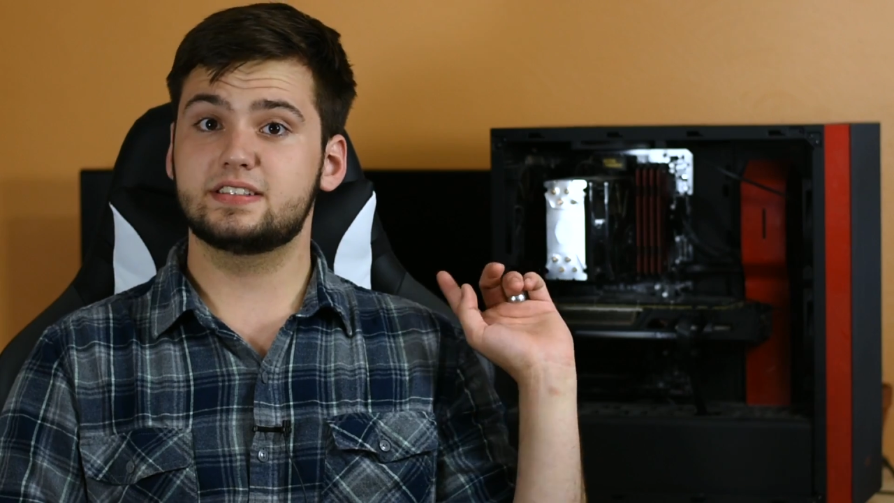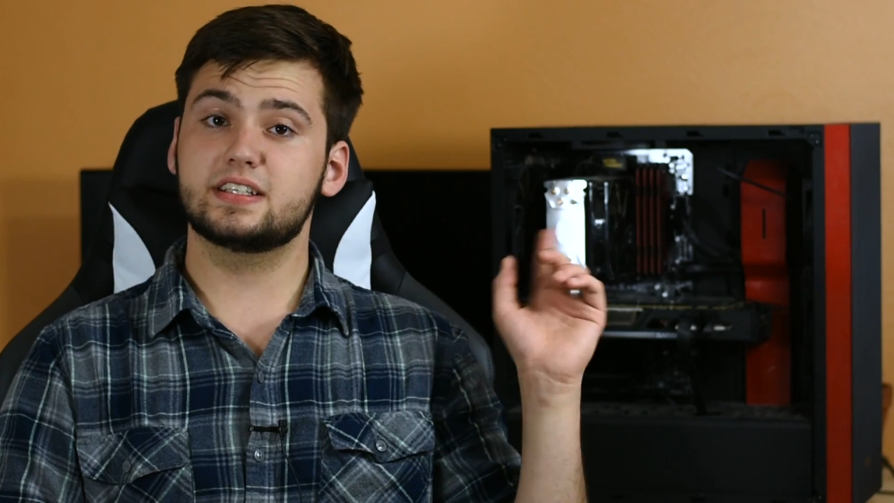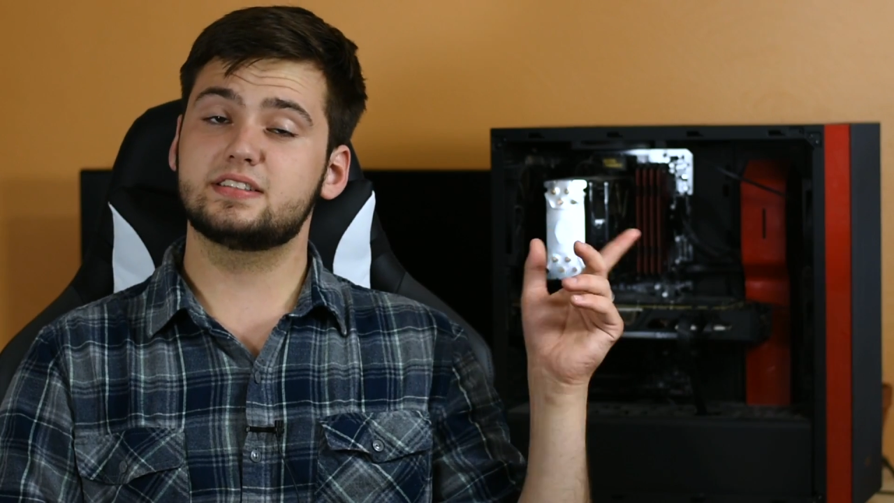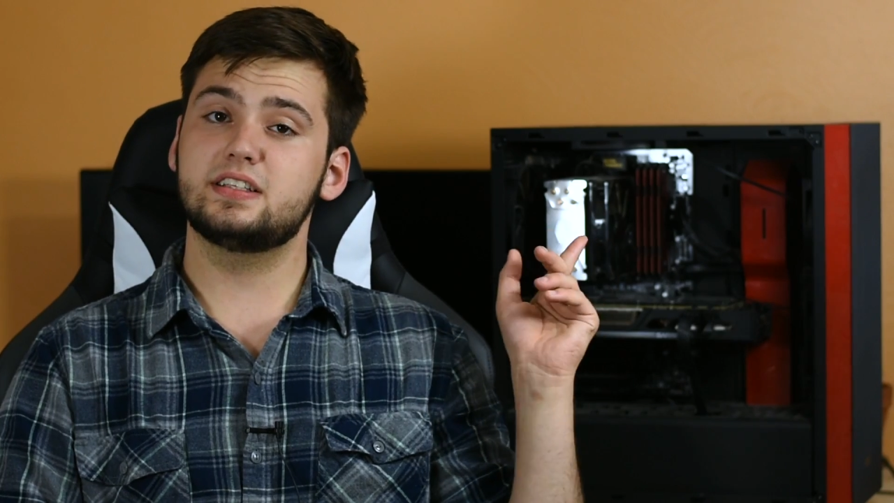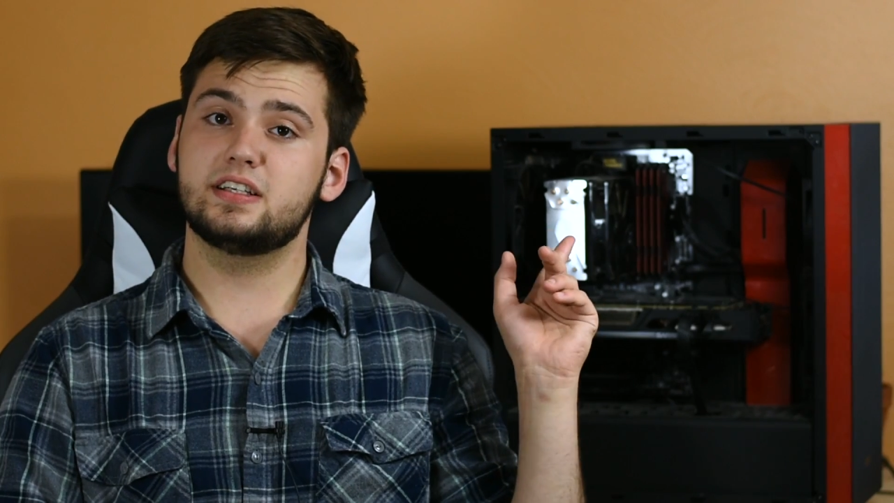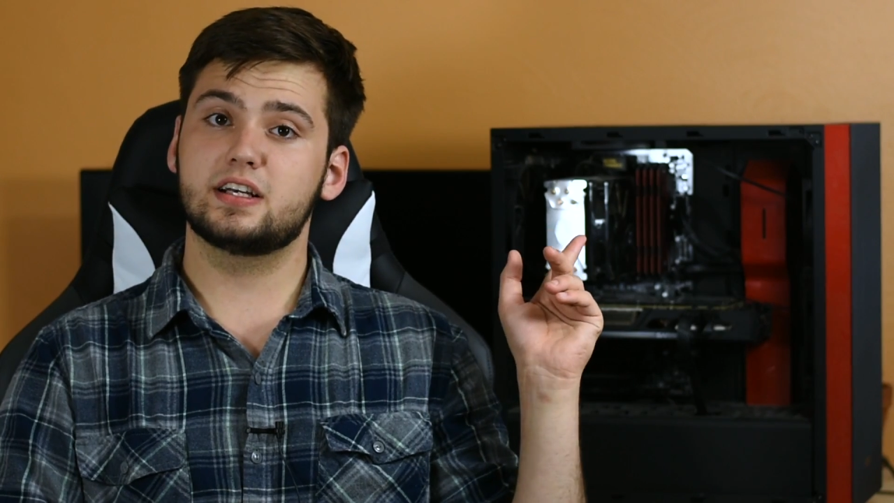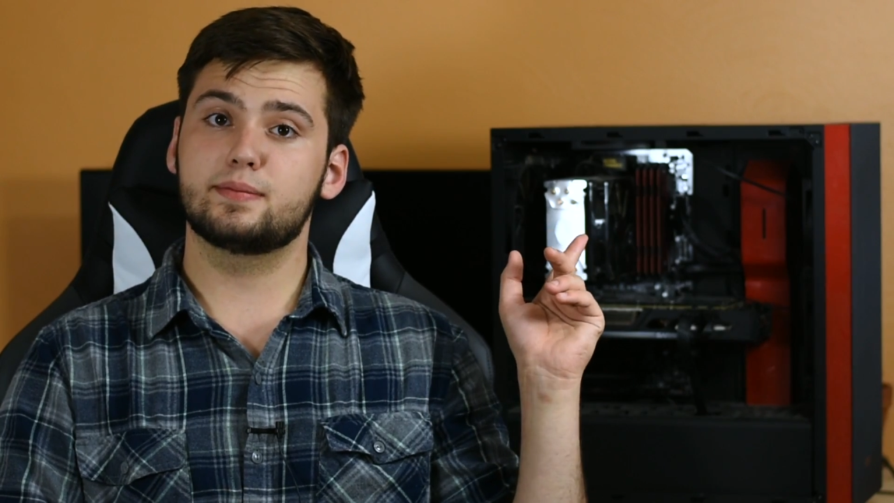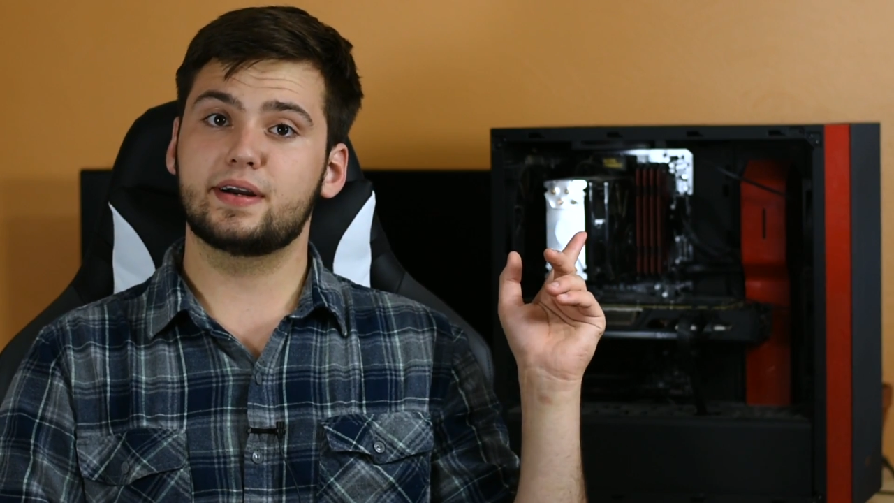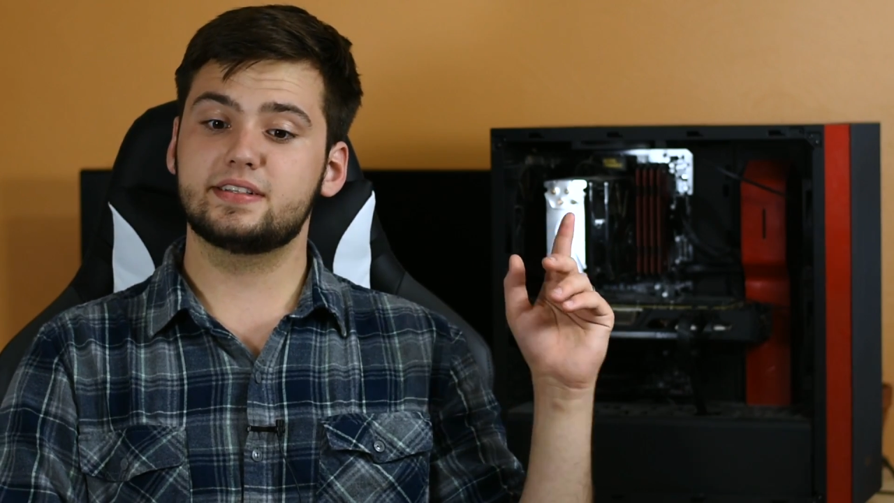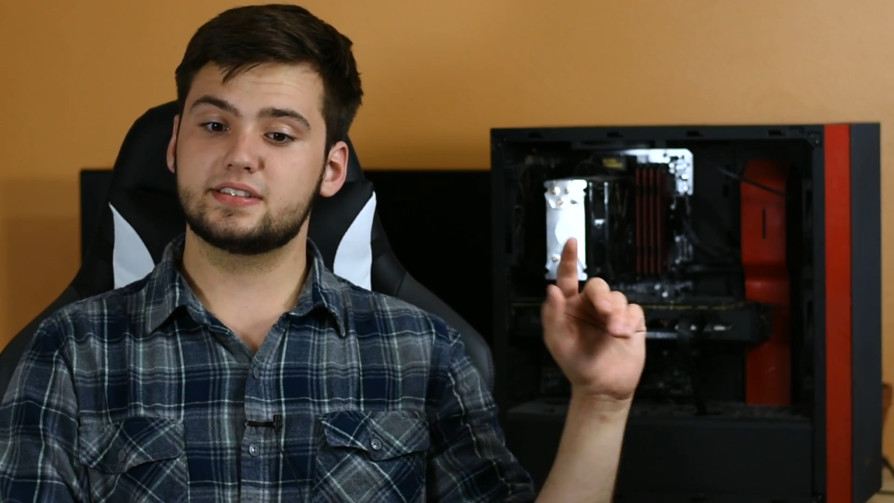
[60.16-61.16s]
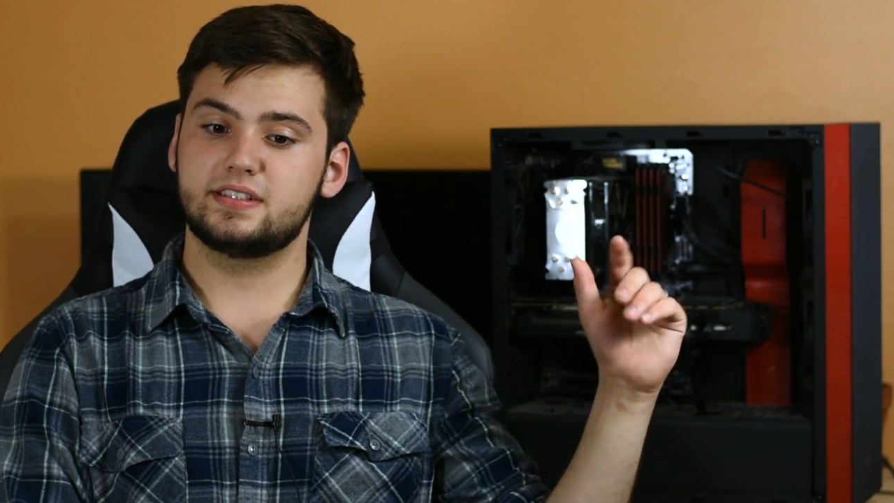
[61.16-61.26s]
16 gigabytes.